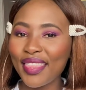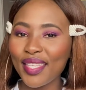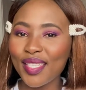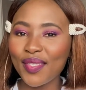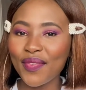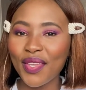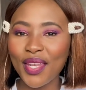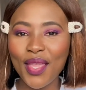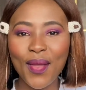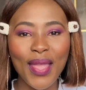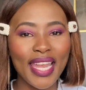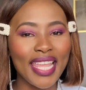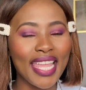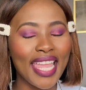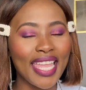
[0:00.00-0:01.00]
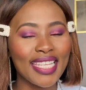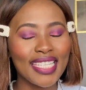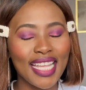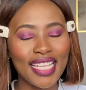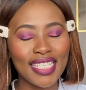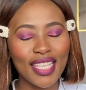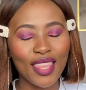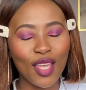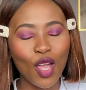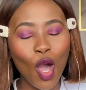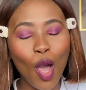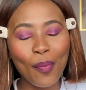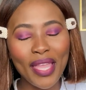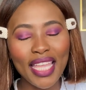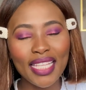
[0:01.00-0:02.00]
this video and engaging us in the
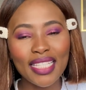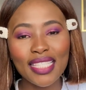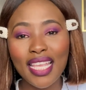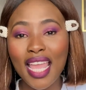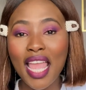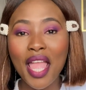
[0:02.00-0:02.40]
comments.